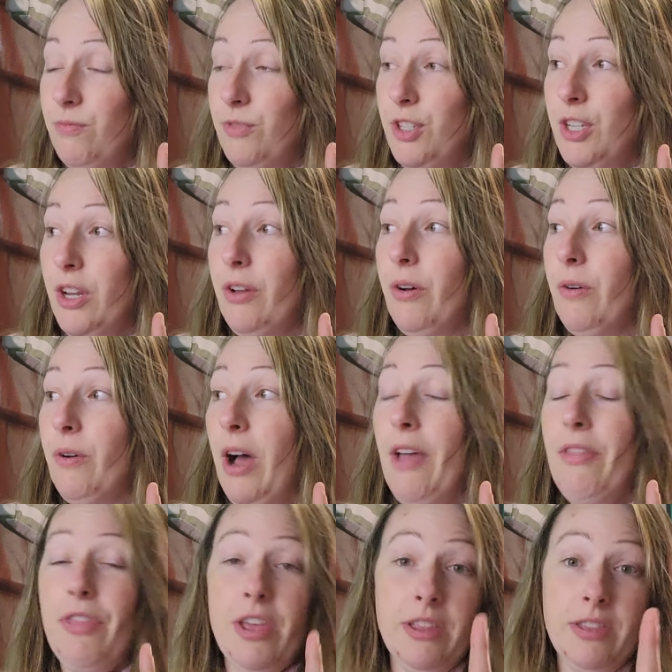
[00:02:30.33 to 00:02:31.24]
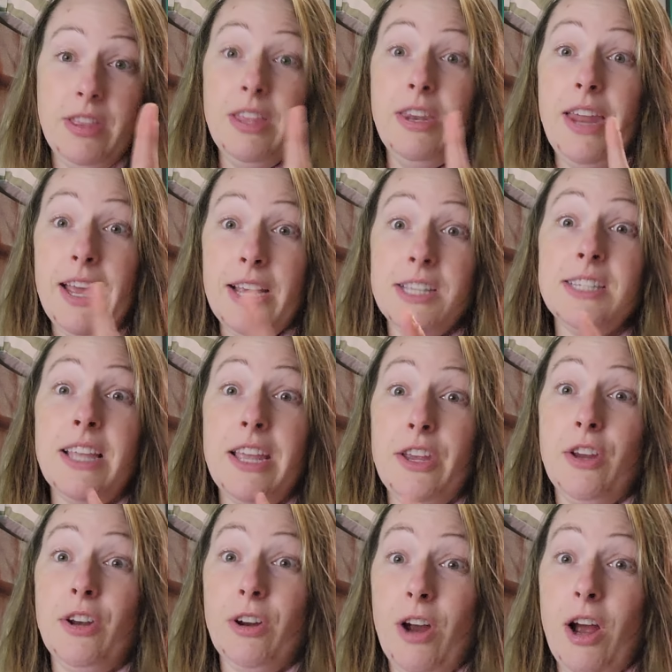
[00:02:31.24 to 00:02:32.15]
So I think the next
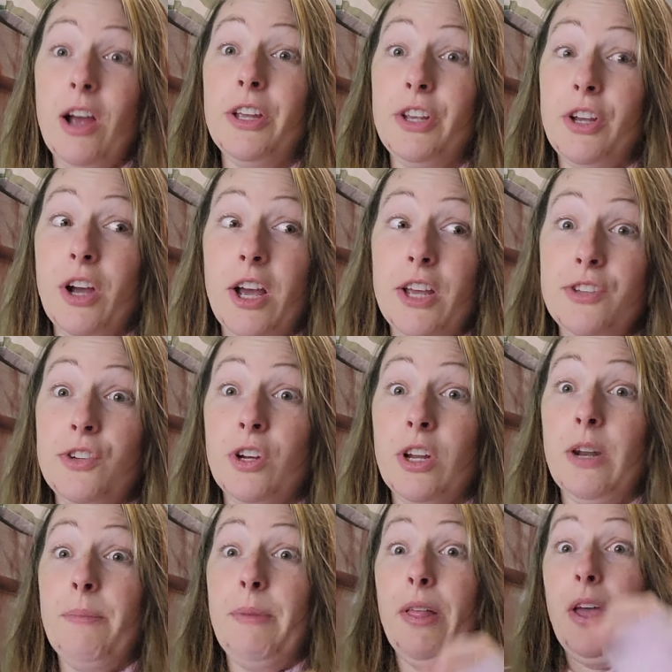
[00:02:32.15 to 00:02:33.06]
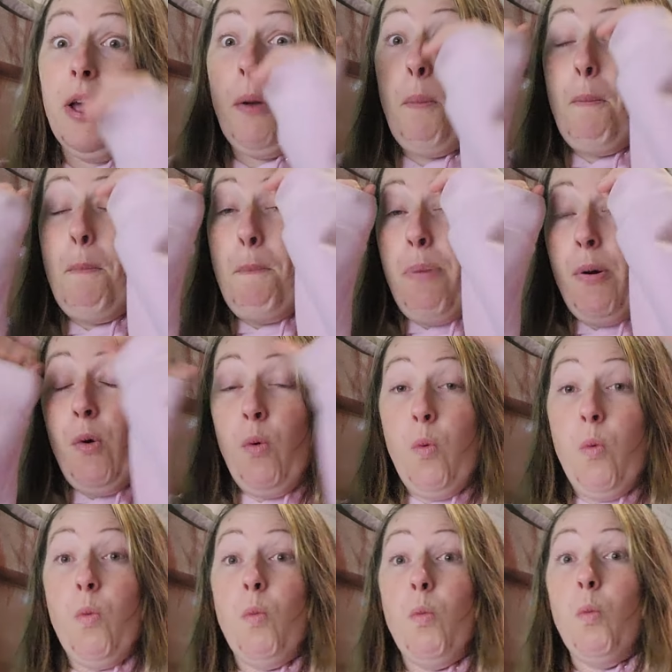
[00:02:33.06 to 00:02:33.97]
thing you're out, uh, you guys are going to be like,
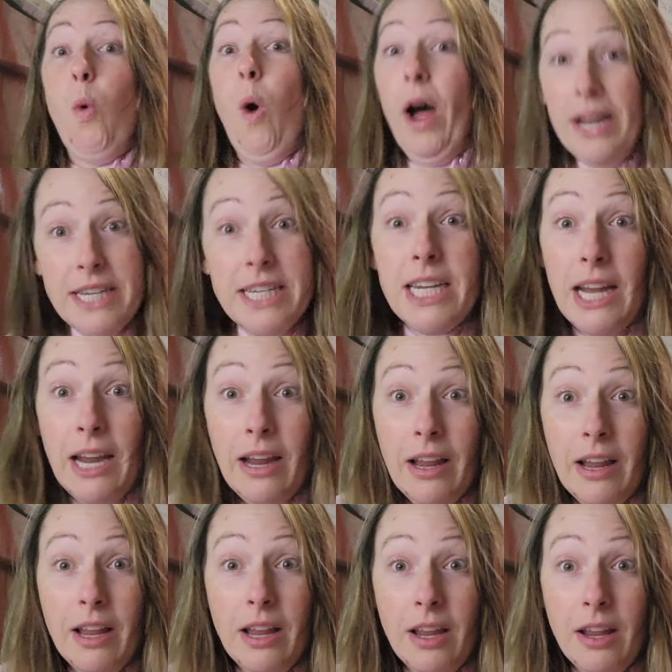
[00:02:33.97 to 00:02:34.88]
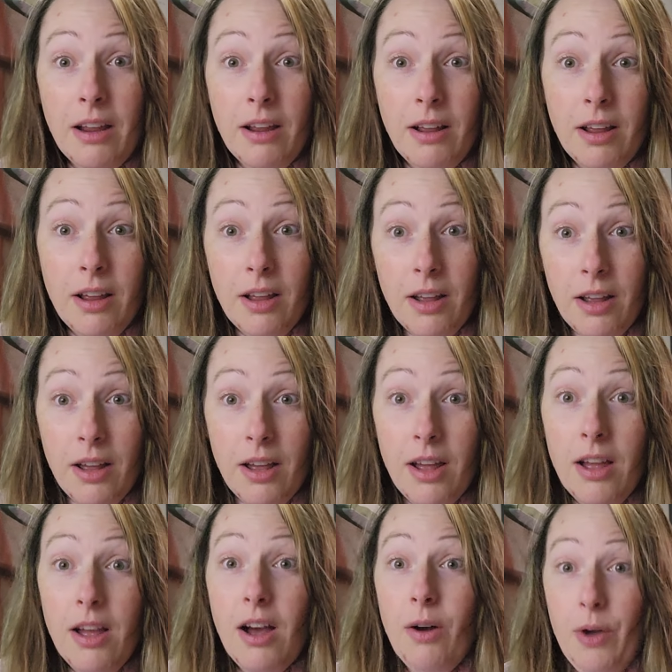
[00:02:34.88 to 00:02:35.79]
what?
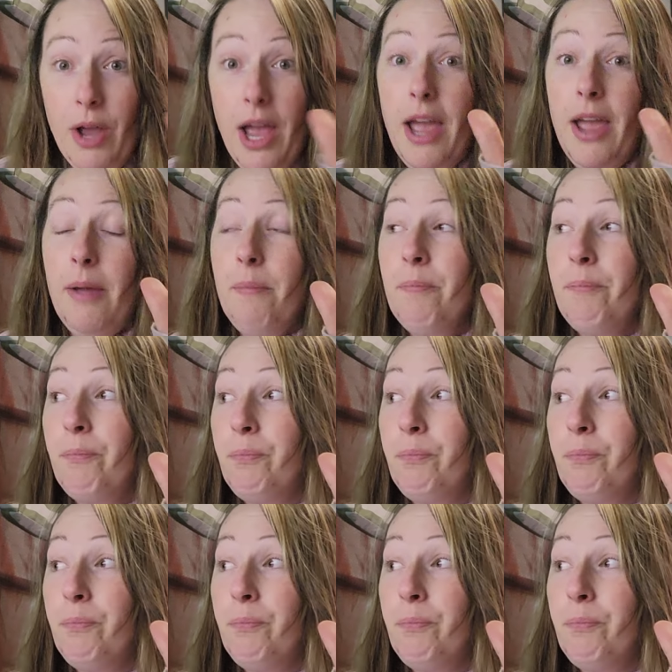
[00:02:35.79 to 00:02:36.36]
Okay.